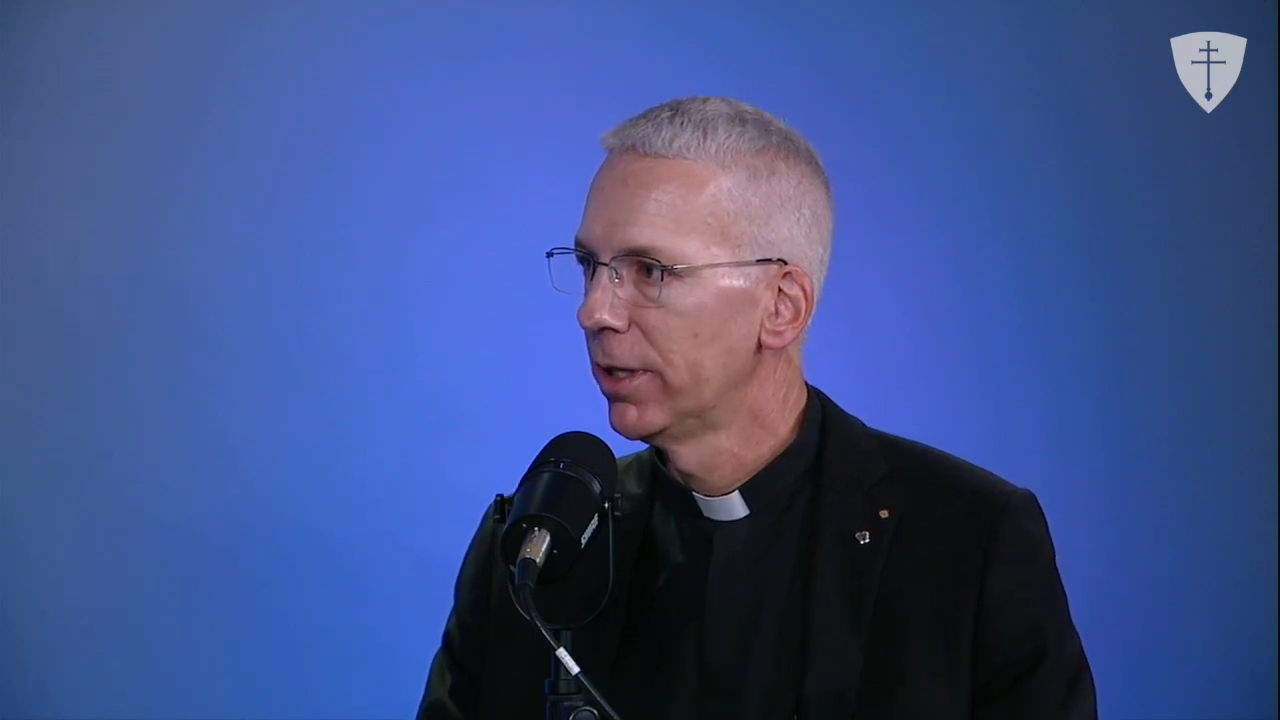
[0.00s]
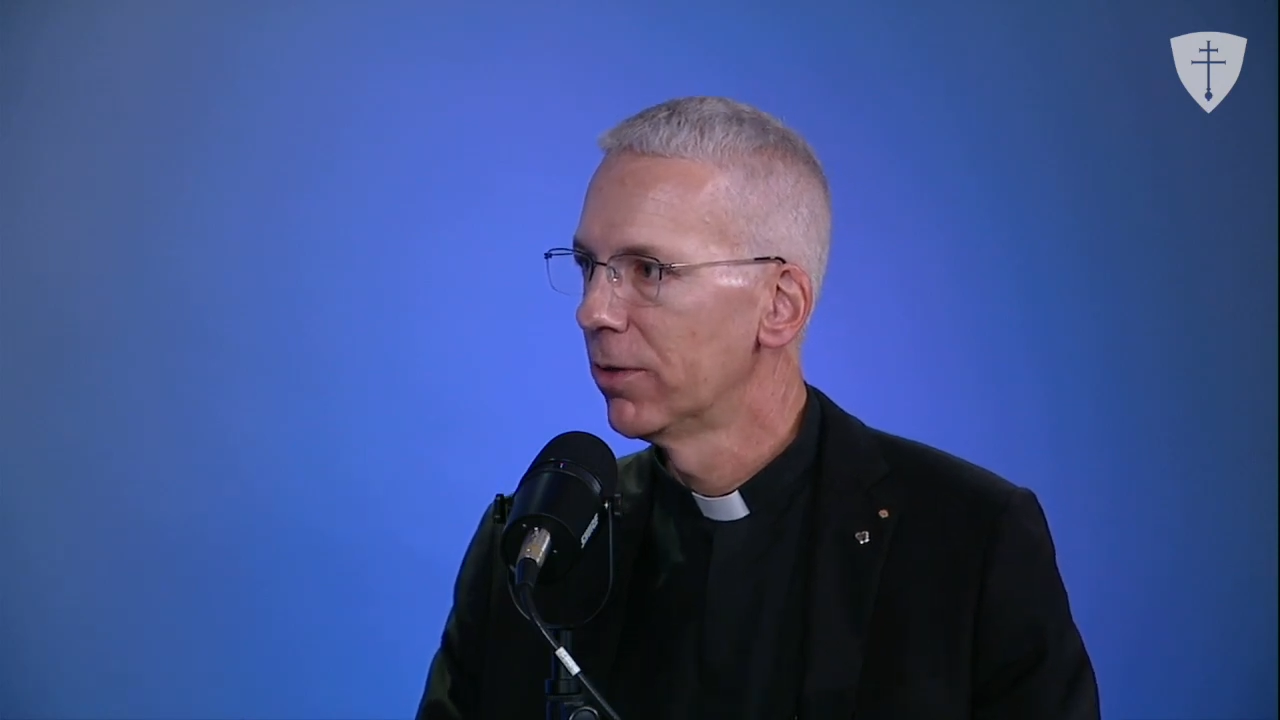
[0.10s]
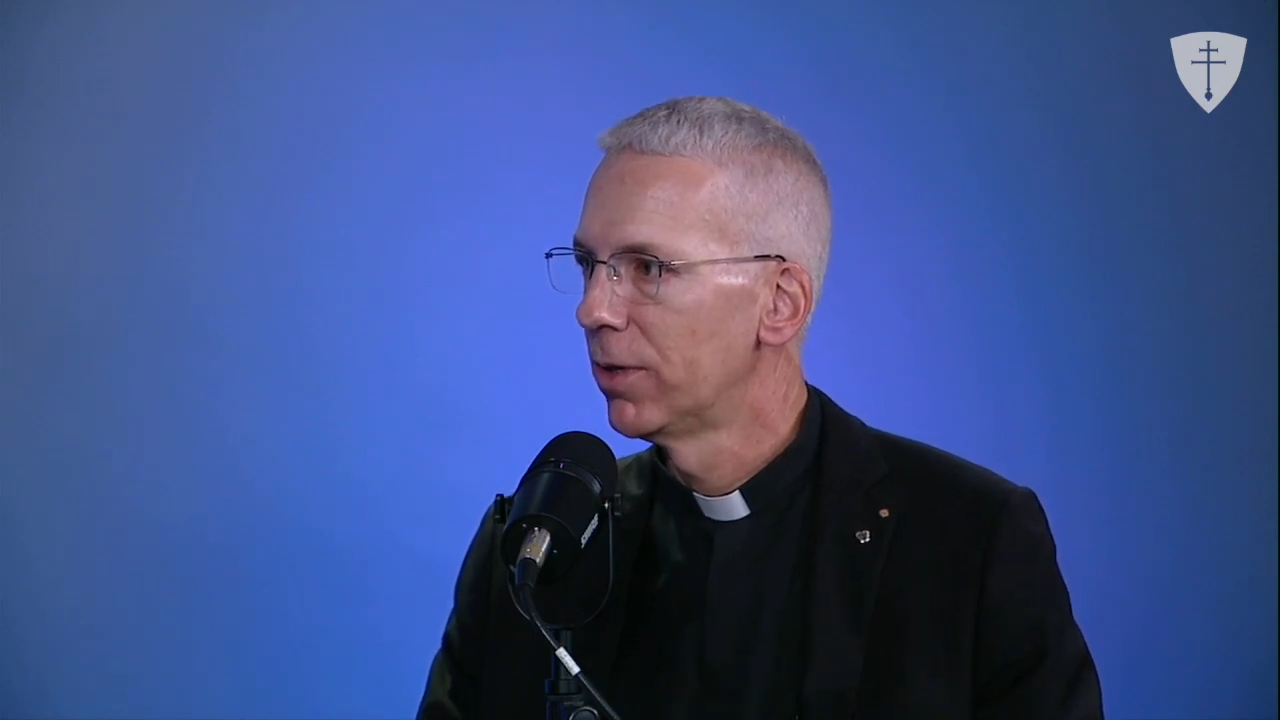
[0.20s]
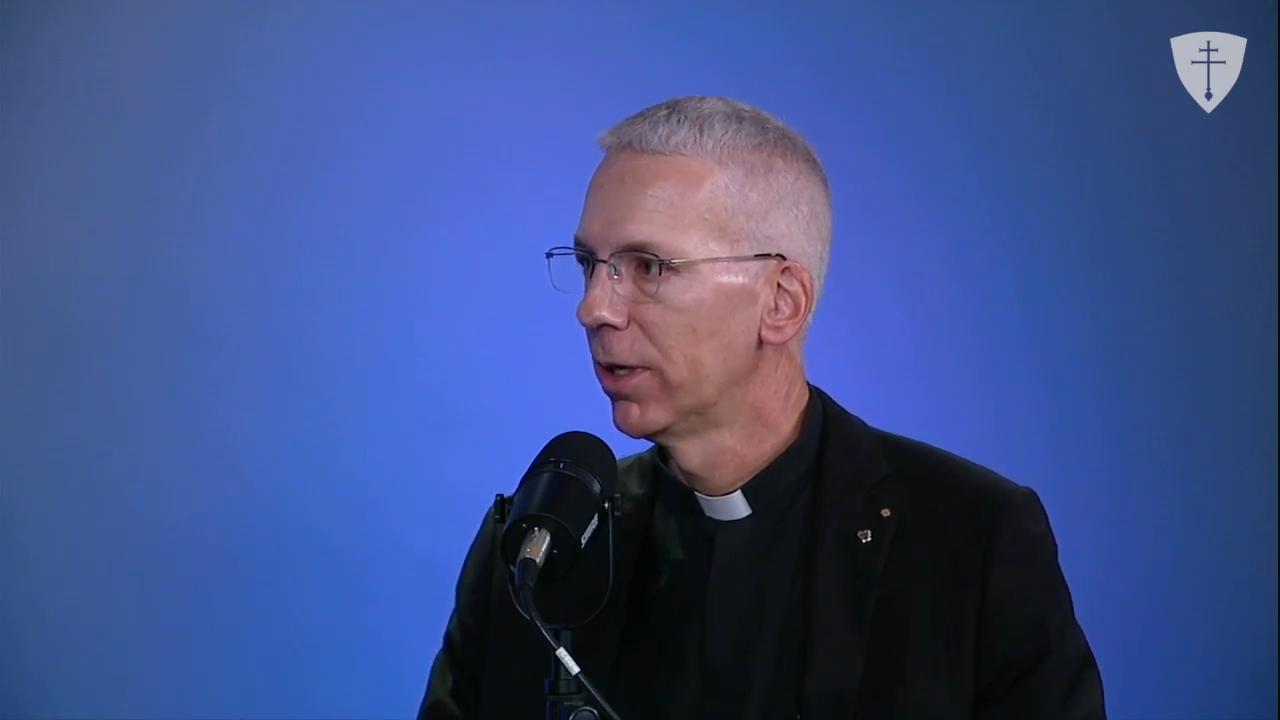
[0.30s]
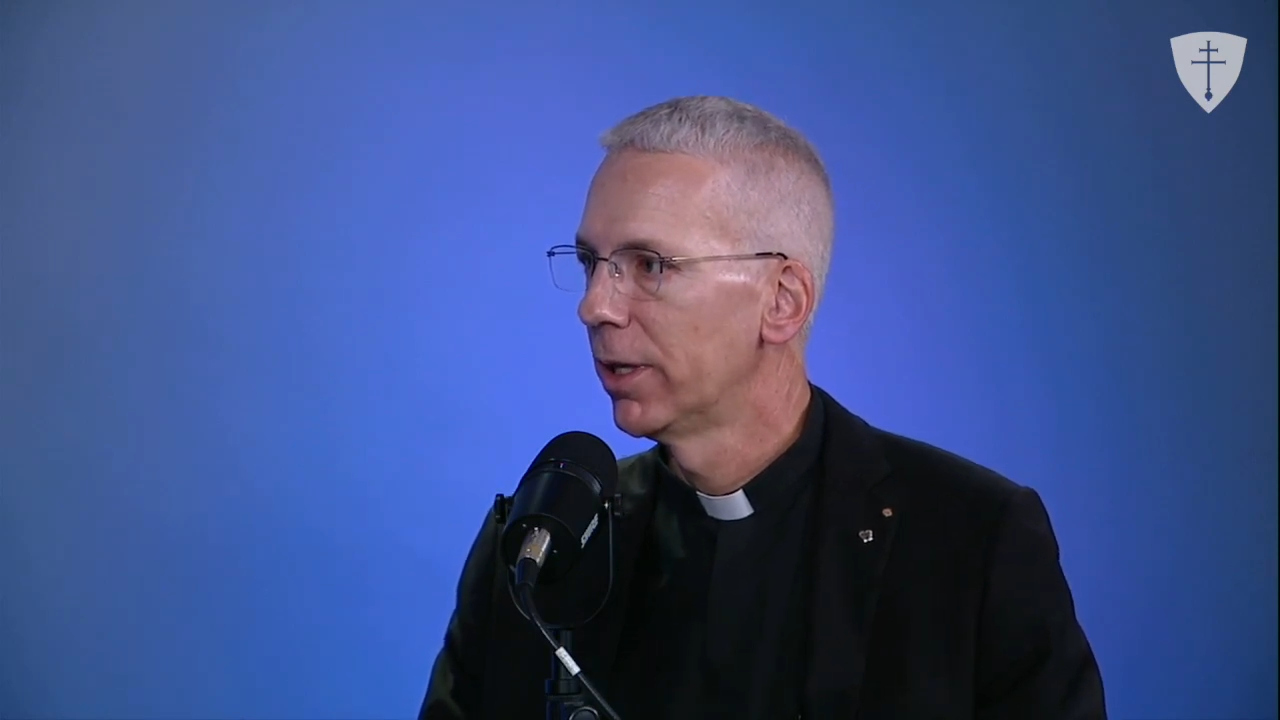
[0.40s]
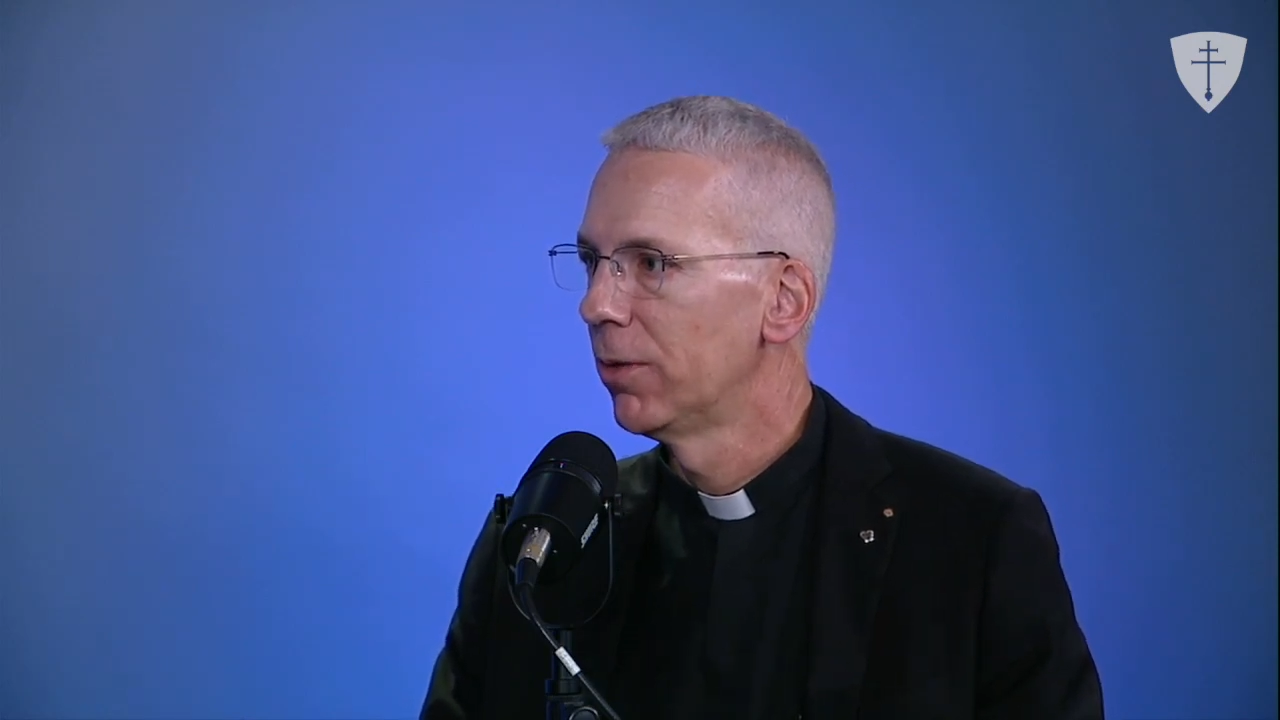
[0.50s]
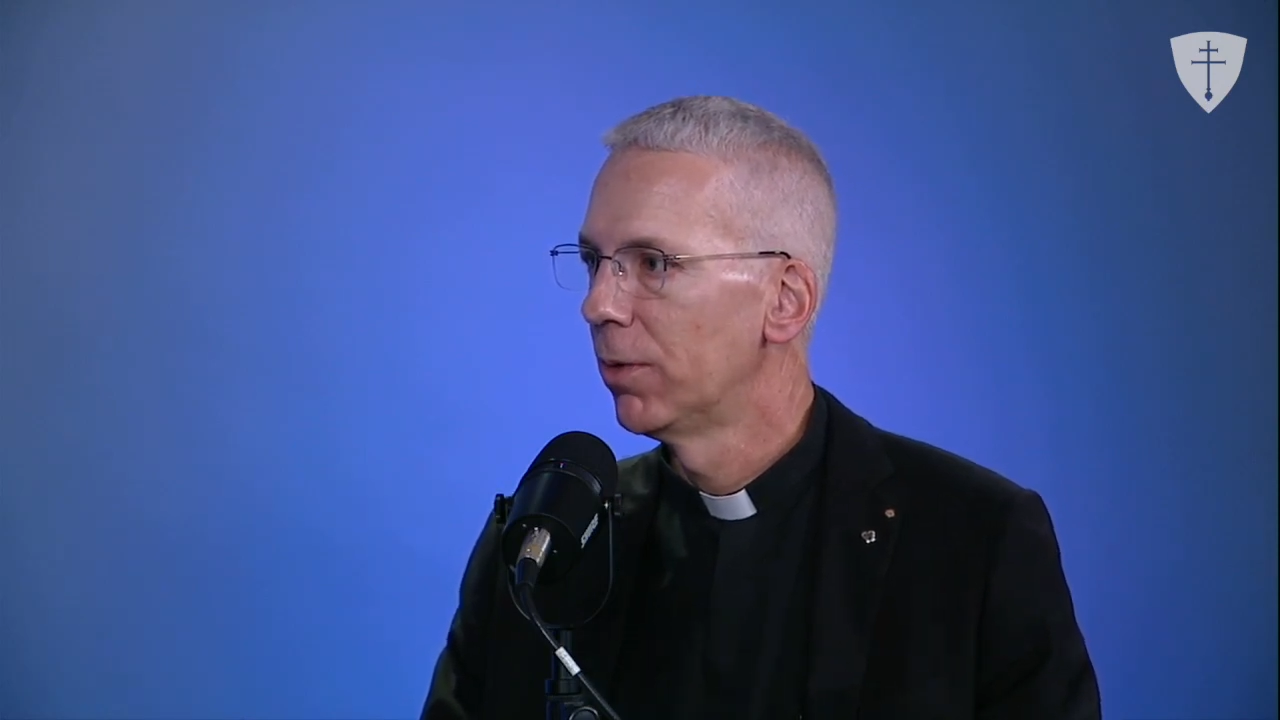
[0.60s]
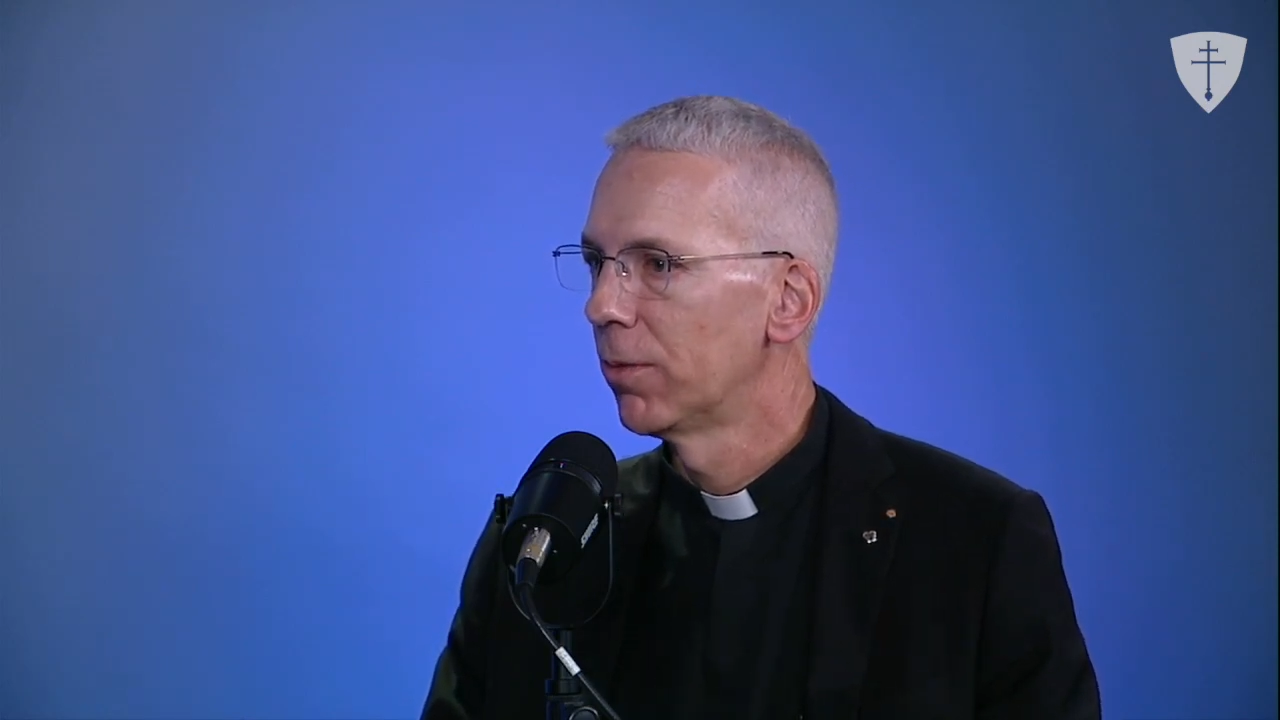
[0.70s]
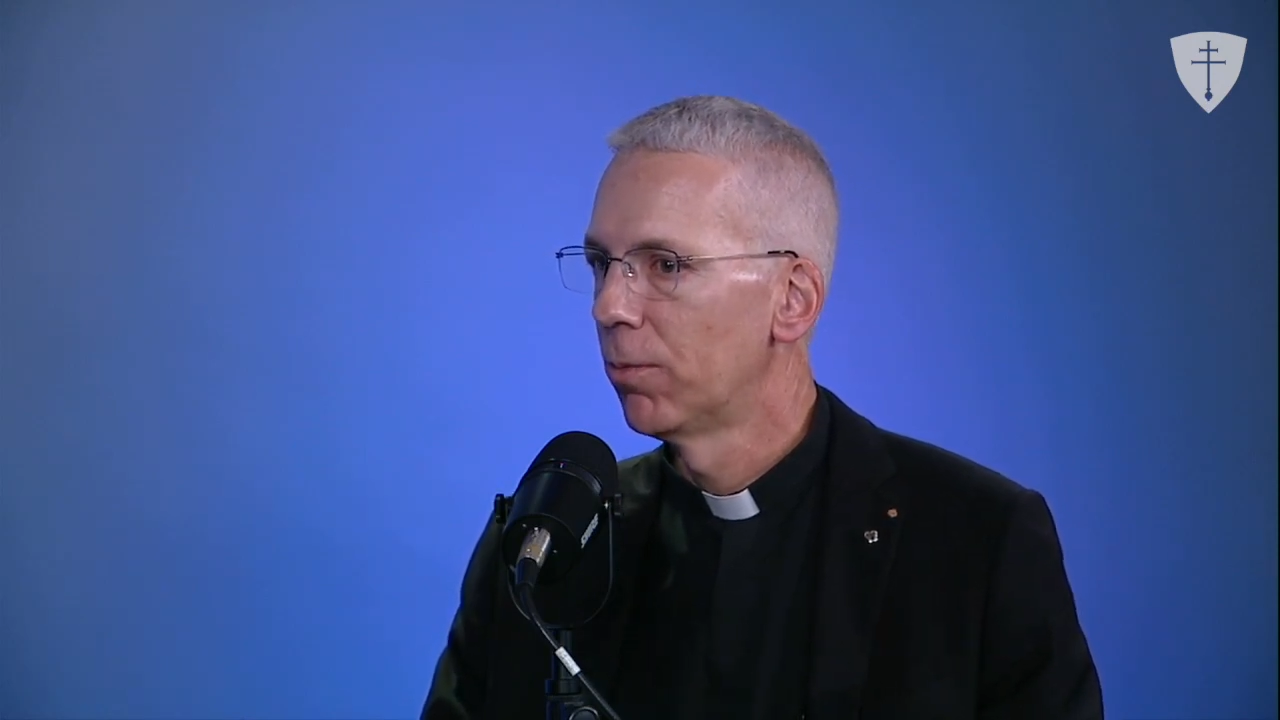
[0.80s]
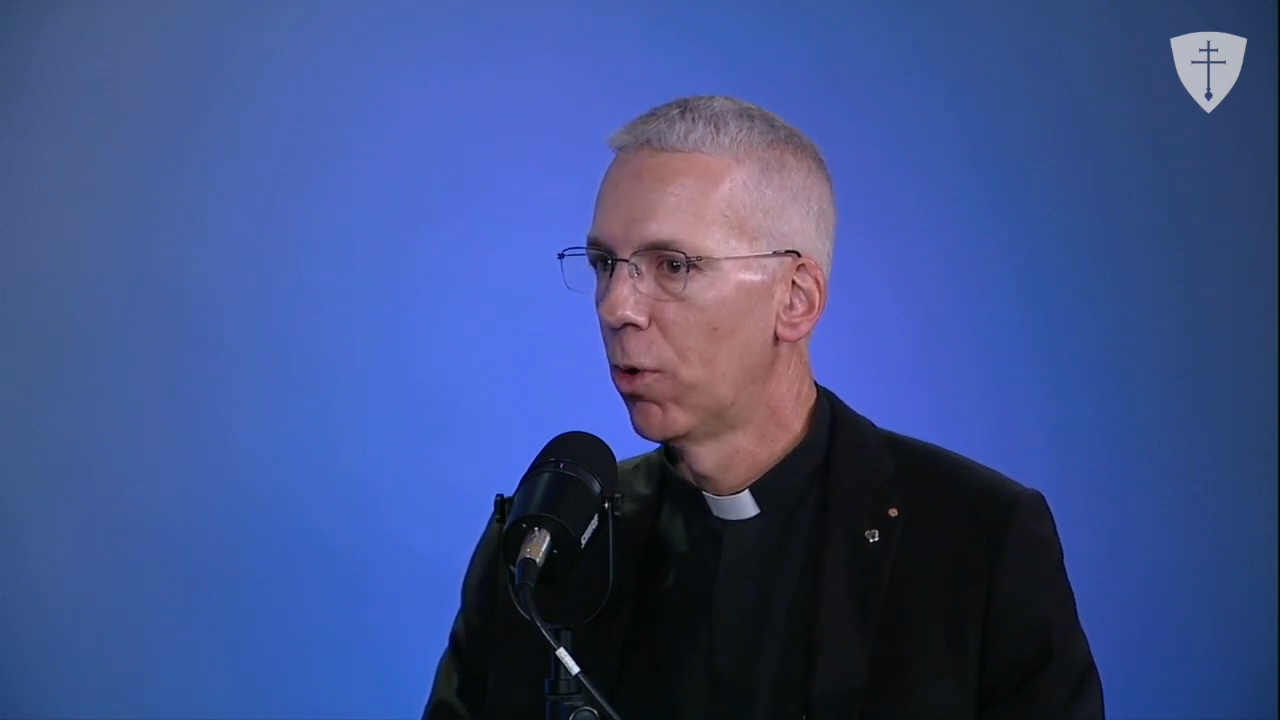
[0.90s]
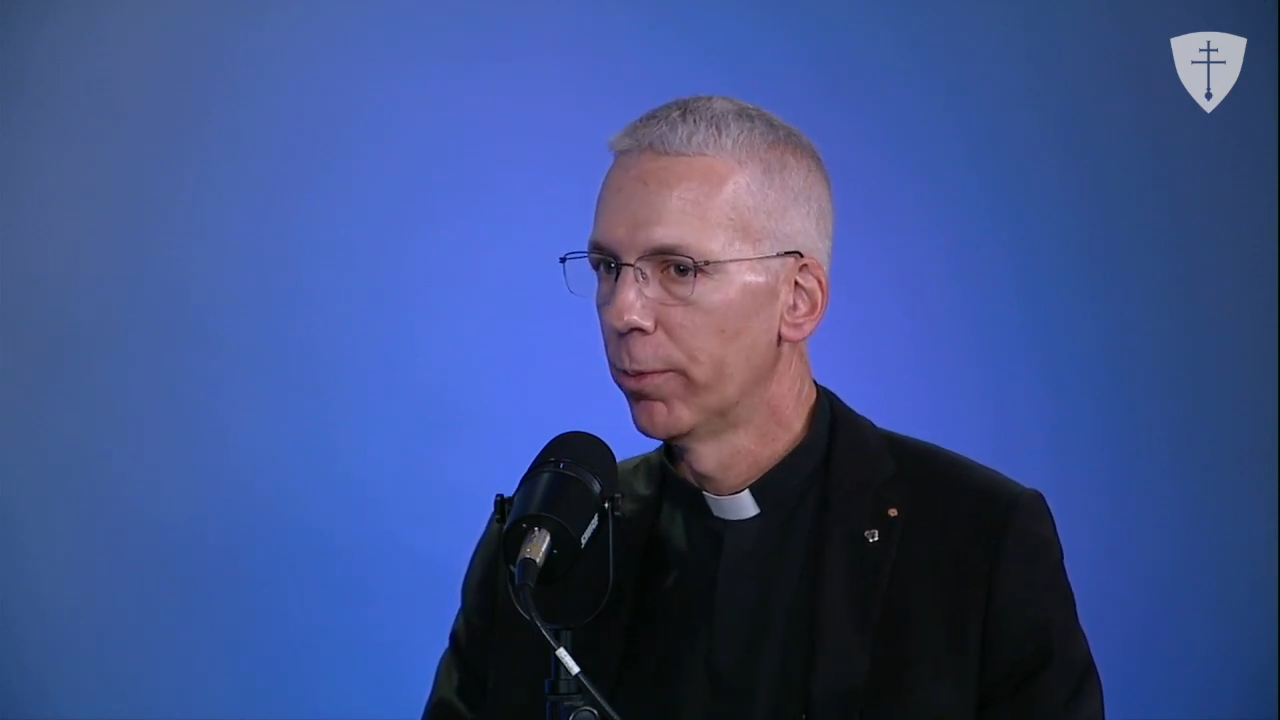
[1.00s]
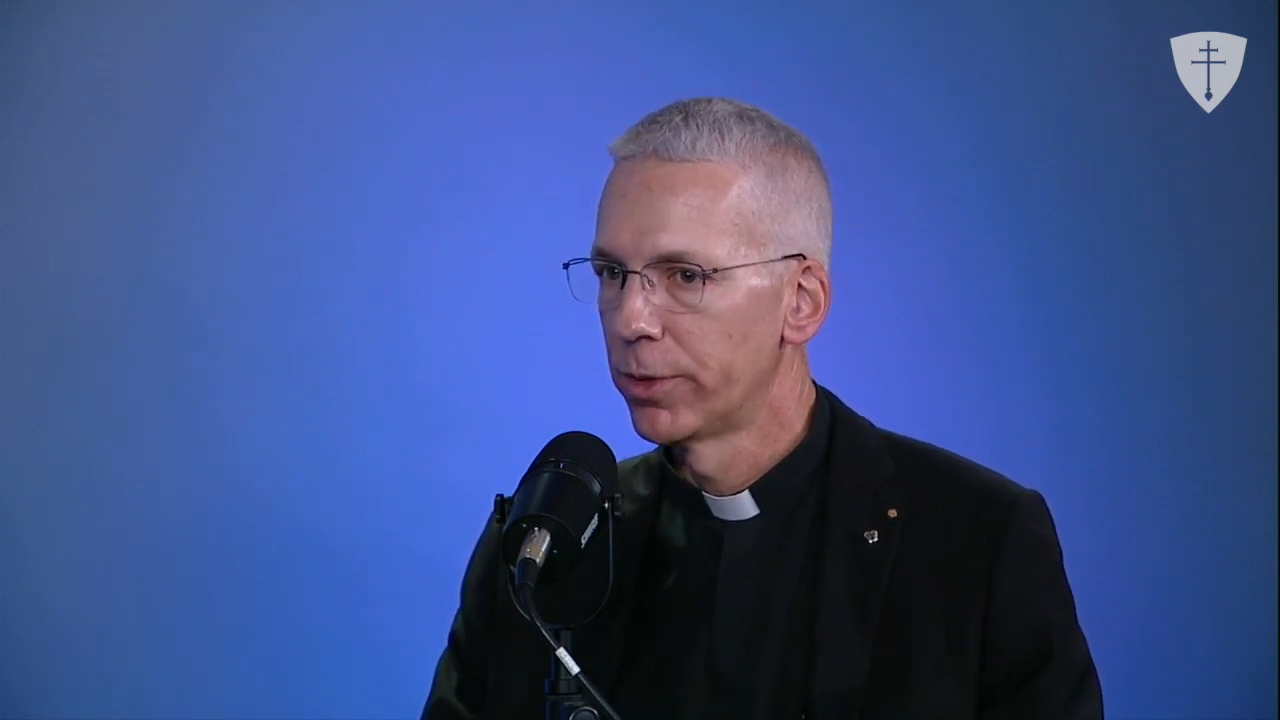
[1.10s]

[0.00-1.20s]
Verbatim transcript: You're dealing with more